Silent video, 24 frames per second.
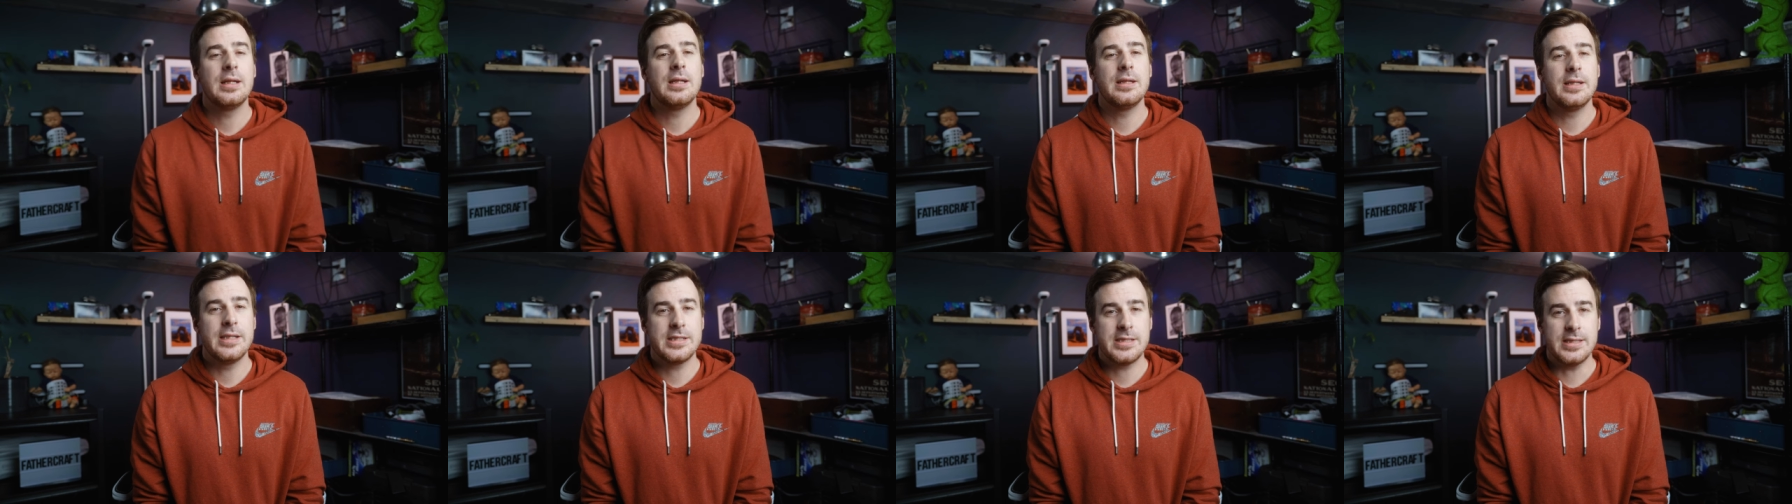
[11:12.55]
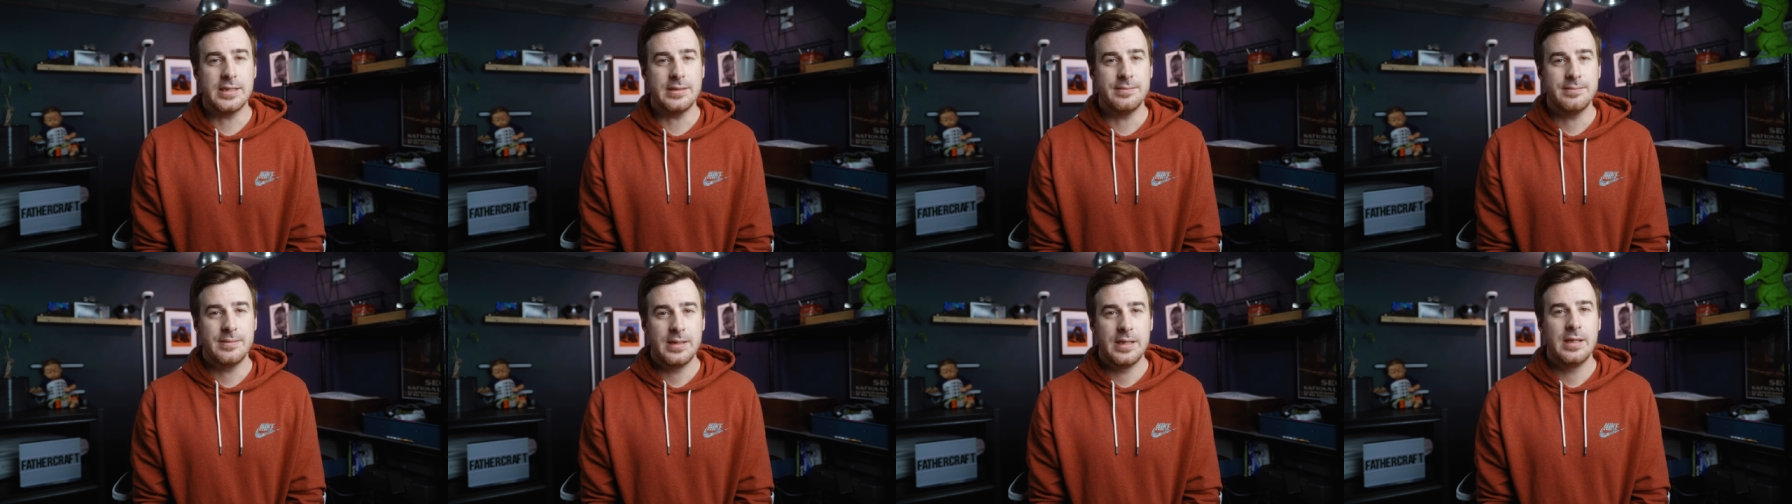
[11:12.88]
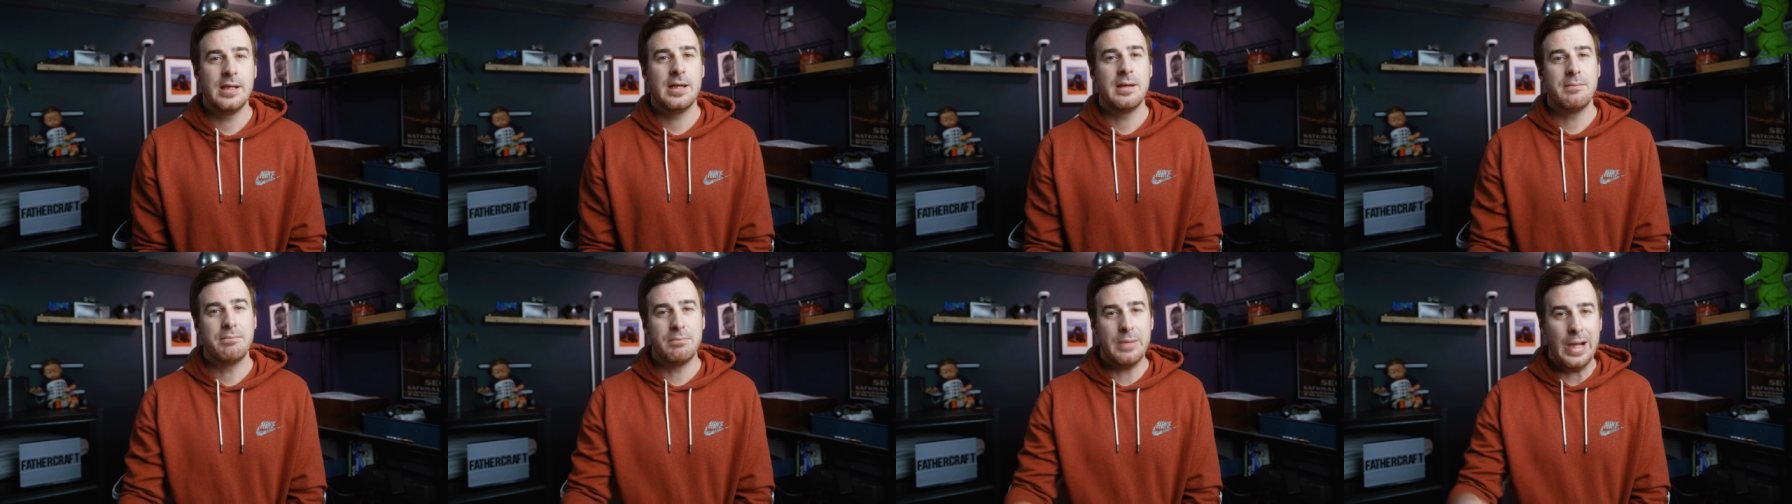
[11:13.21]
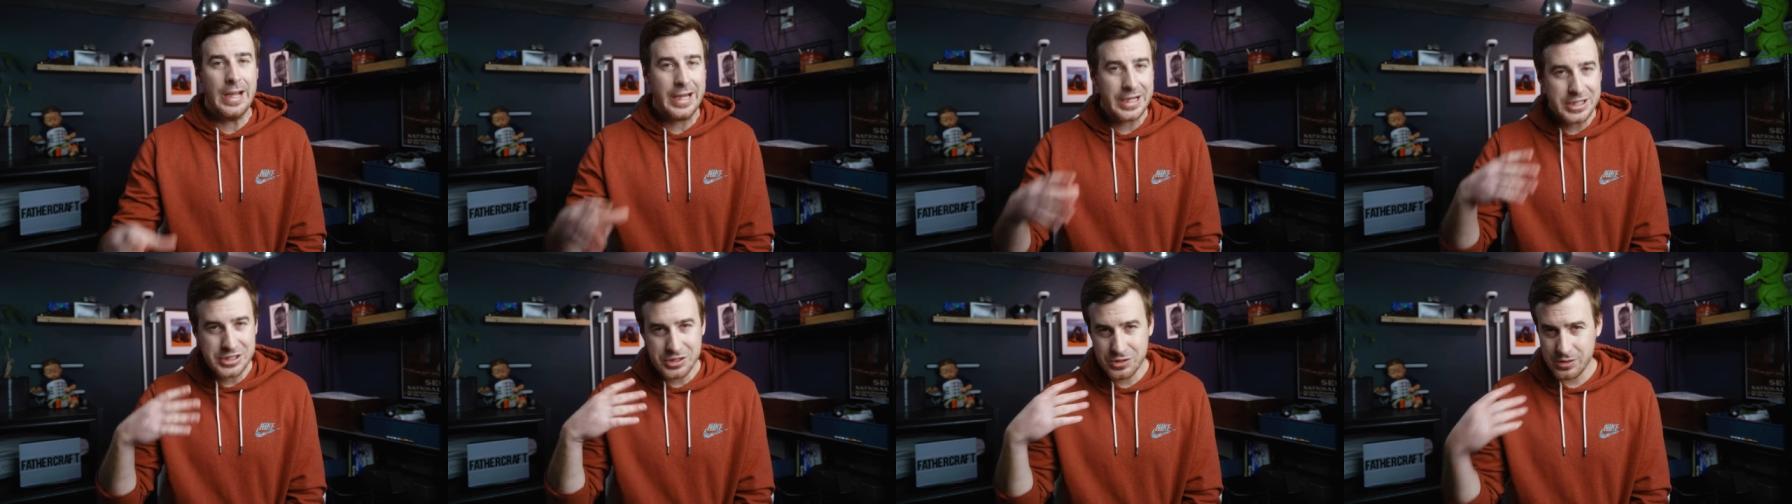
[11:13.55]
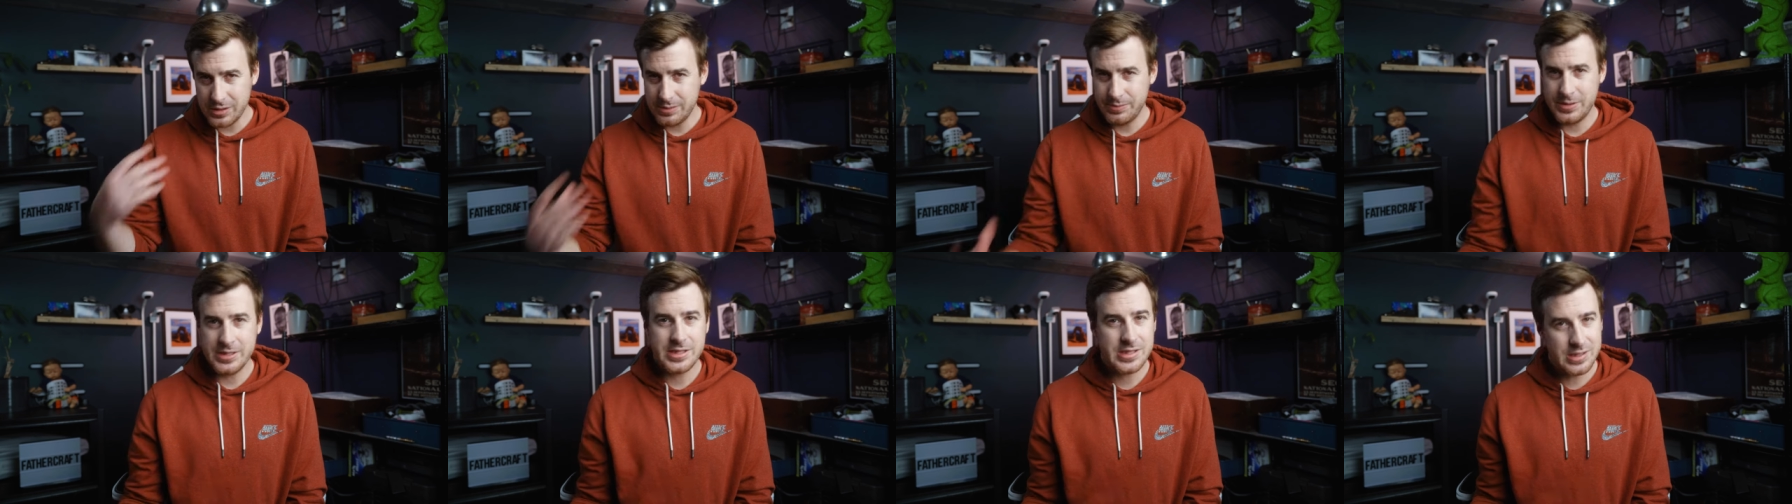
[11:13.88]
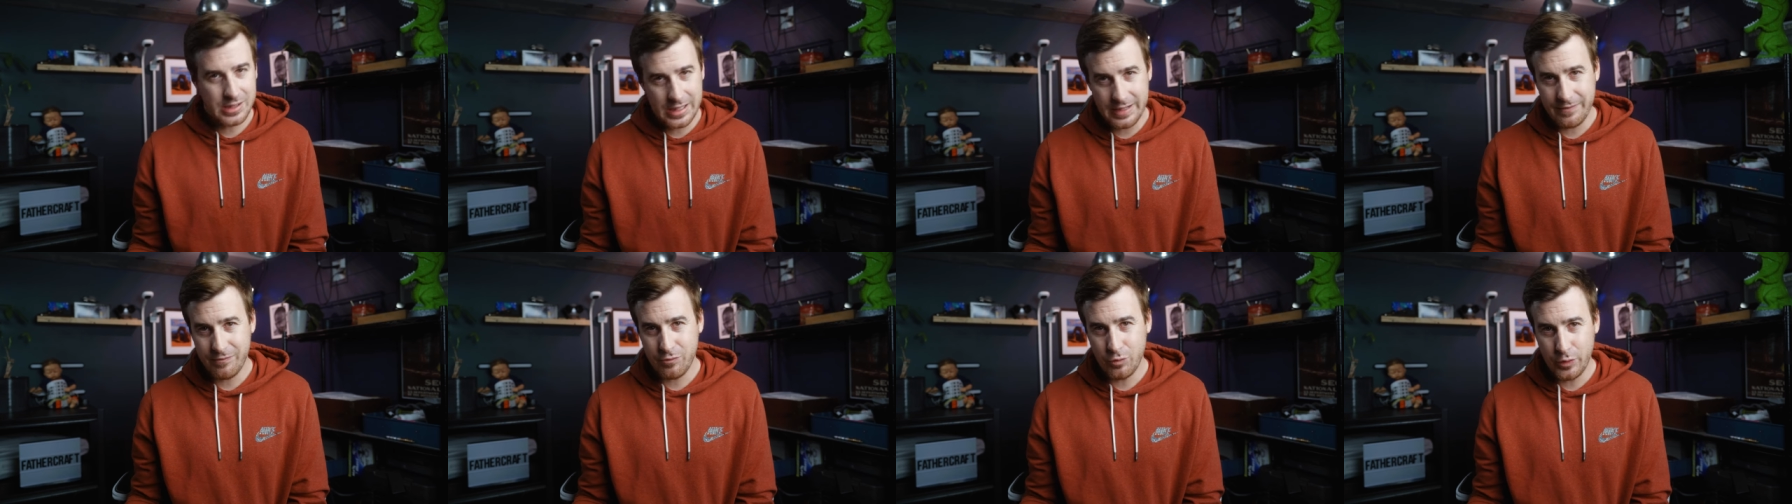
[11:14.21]
Listen, my extremist
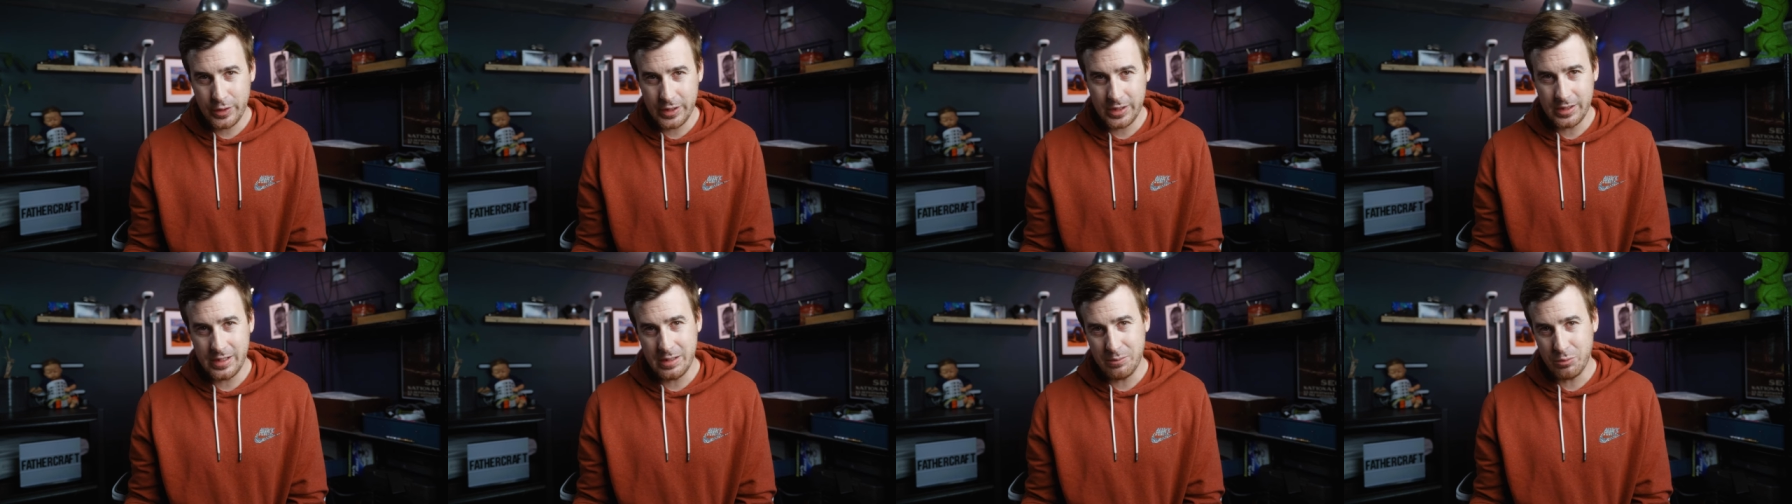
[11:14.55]
left-wing